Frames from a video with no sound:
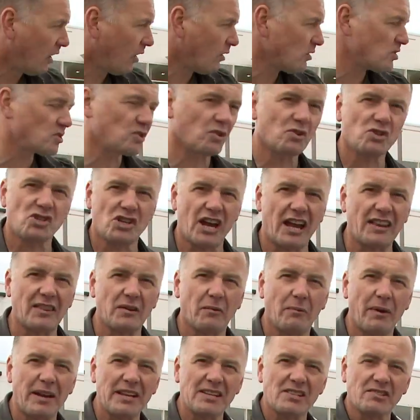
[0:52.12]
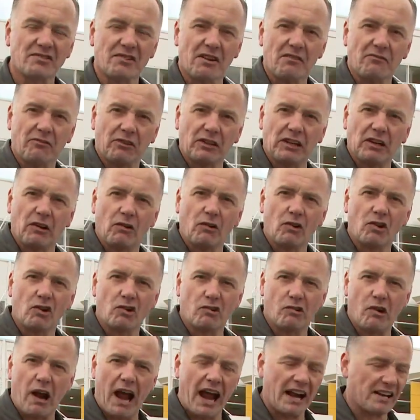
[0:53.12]
Also, check the windscreen for little
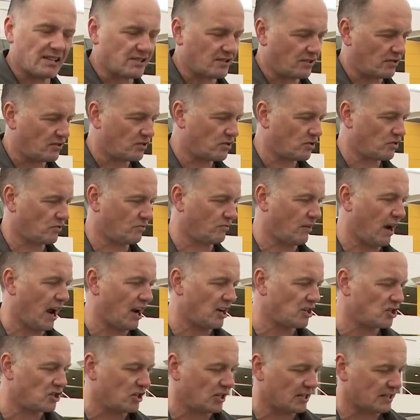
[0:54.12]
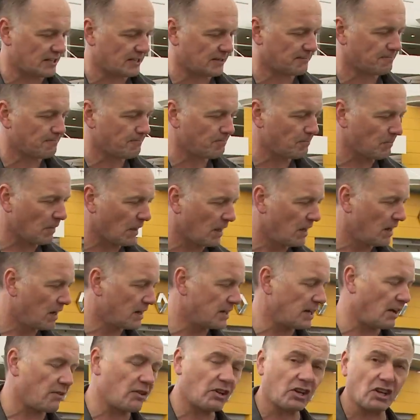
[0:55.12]
cracks and scratches.
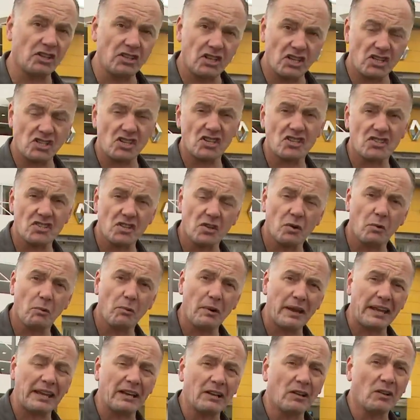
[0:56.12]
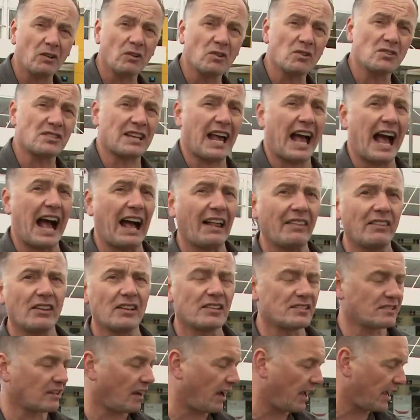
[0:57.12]
Now, the conditions of the wheels and the
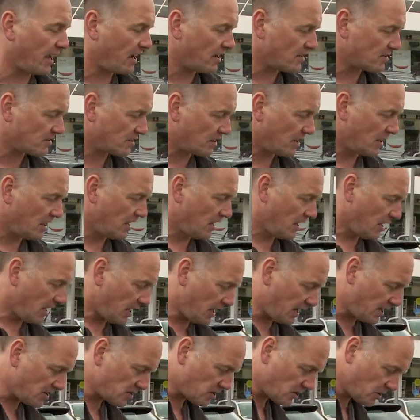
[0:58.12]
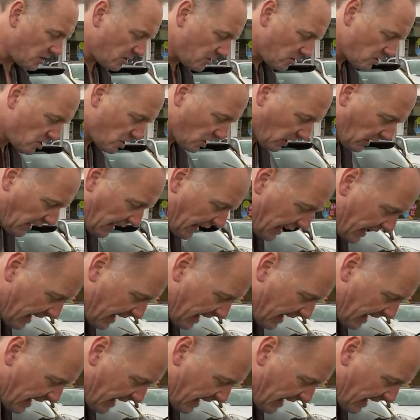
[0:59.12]
tyres is usually